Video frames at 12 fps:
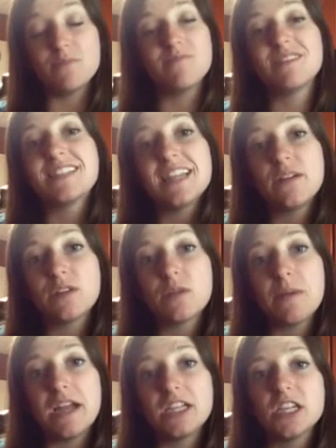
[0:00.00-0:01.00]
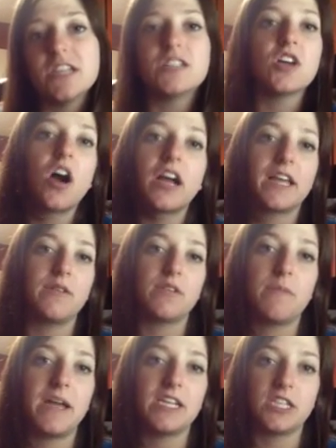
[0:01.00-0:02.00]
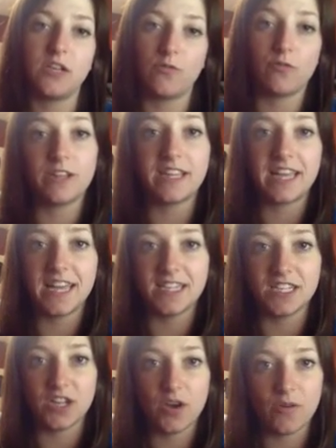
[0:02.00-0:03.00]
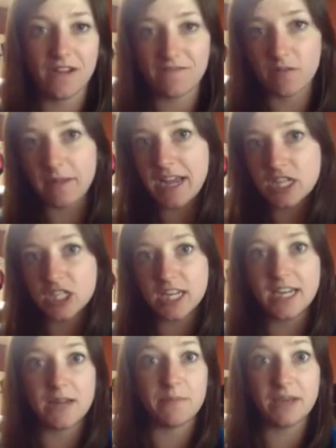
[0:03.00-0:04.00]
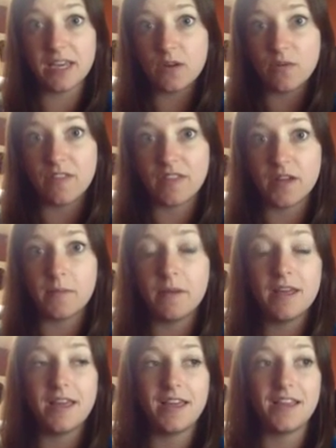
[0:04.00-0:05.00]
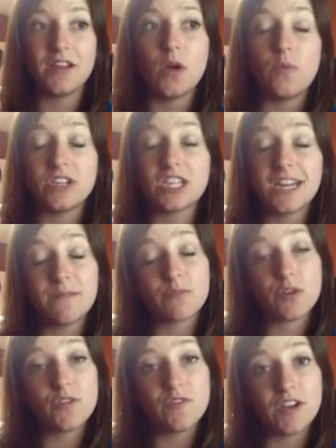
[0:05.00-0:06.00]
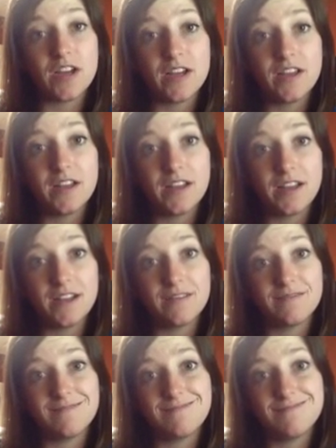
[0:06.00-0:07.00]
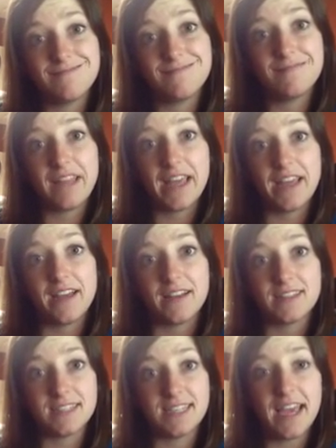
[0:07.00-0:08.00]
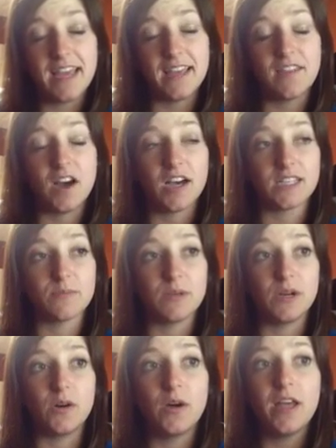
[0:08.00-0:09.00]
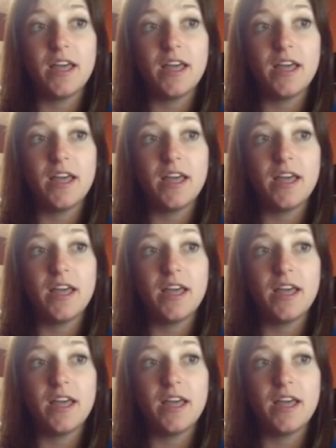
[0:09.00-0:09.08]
sitting with the patient, talking with the patient, and really getting to know information and being with them, which can improve a stay in the hospital.